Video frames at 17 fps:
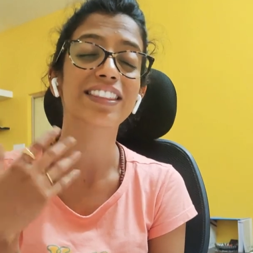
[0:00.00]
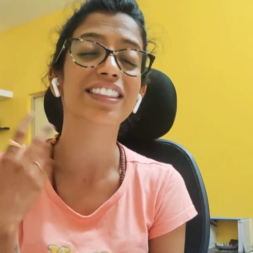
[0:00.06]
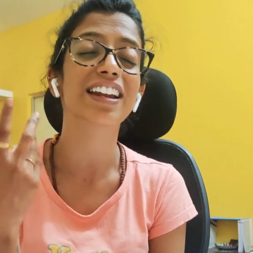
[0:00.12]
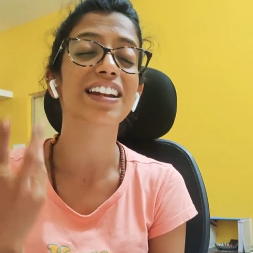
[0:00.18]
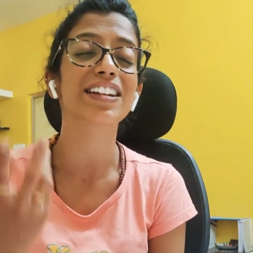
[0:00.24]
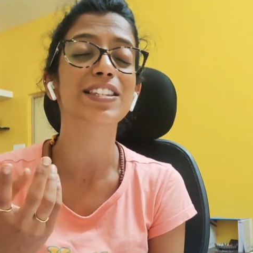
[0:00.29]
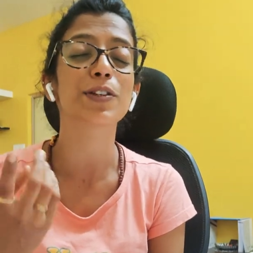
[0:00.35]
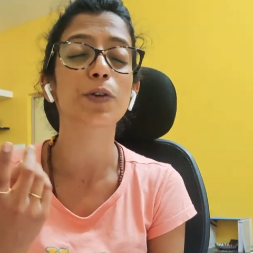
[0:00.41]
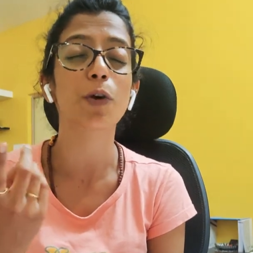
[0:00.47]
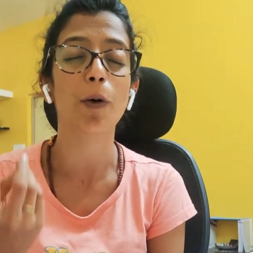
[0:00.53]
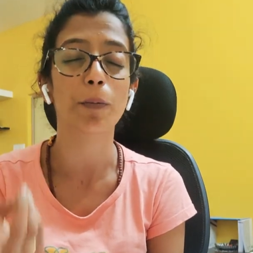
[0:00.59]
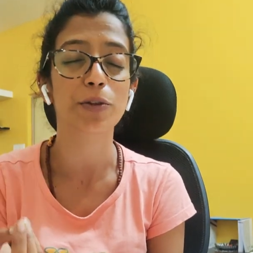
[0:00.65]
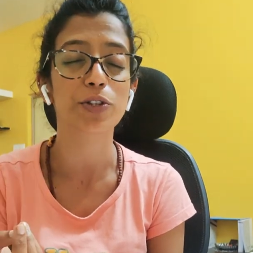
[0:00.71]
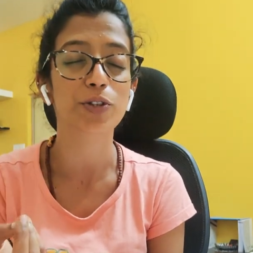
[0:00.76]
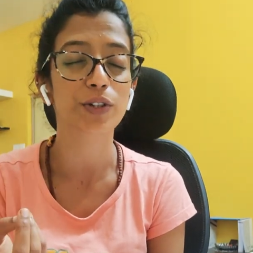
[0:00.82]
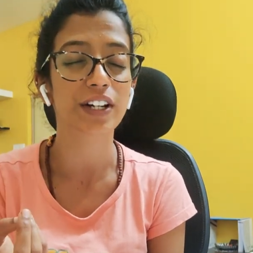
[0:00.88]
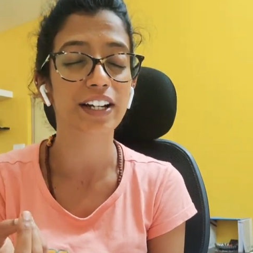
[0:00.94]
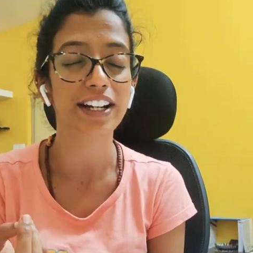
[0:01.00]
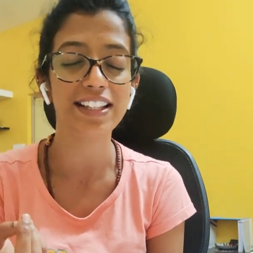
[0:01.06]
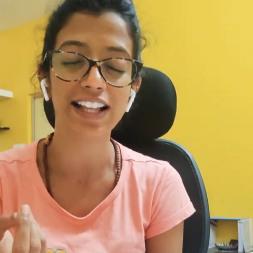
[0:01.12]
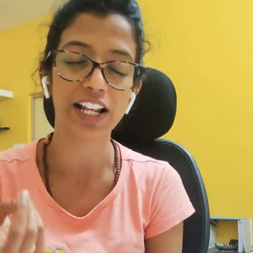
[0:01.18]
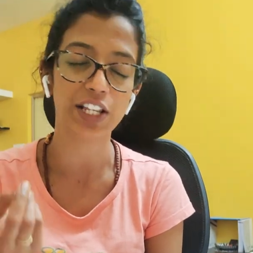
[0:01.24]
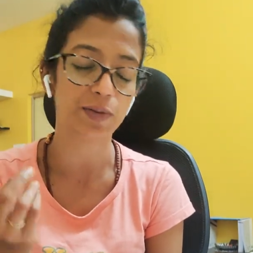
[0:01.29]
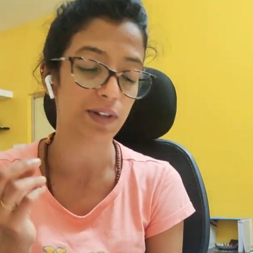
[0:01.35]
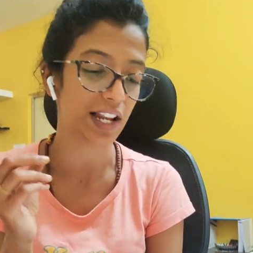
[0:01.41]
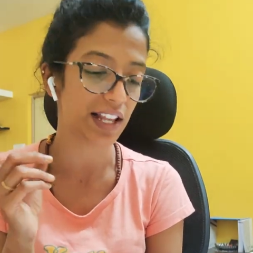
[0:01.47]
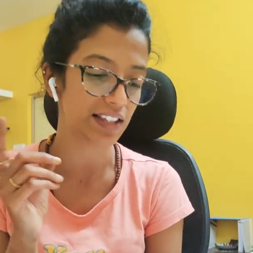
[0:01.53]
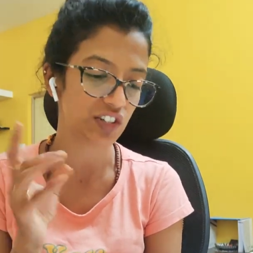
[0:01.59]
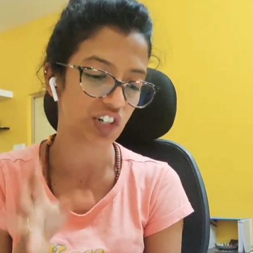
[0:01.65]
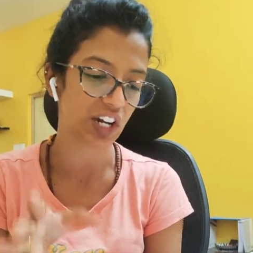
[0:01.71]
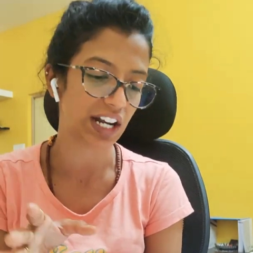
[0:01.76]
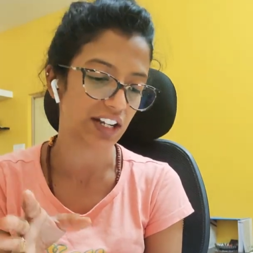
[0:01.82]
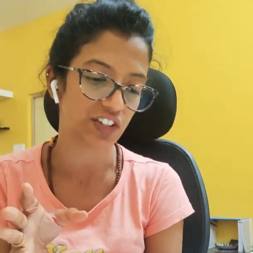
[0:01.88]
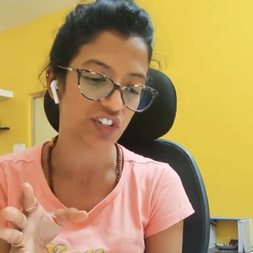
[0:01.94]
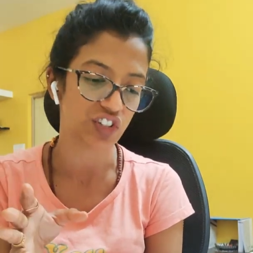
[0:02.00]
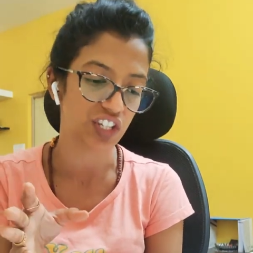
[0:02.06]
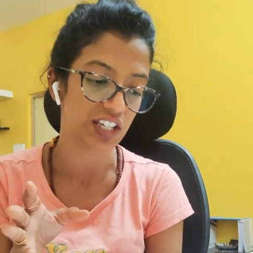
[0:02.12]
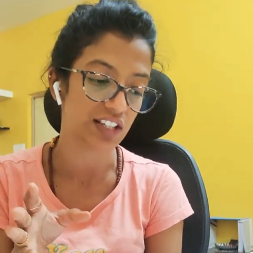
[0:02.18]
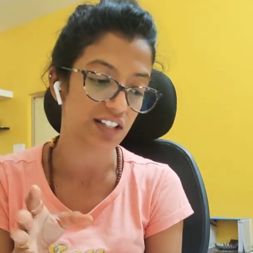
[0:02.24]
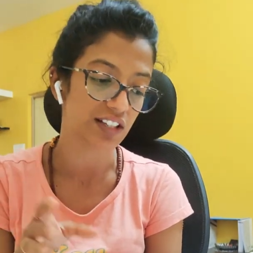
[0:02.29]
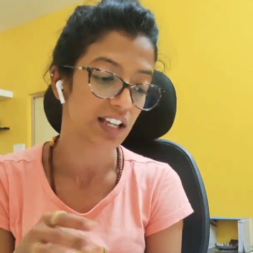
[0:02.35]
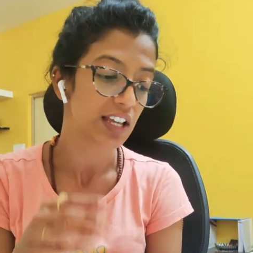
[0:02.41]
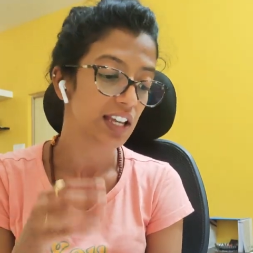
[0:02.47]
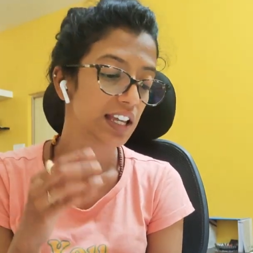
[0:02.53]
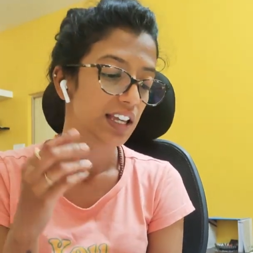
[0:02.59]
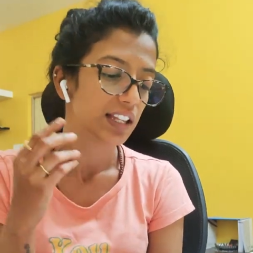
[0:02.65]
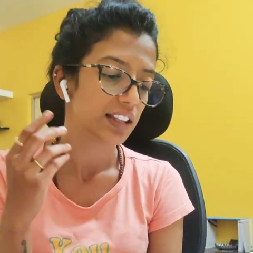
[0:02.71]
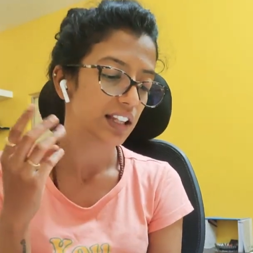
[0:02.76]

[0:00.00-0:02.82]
threats and opportunities as well as strategies.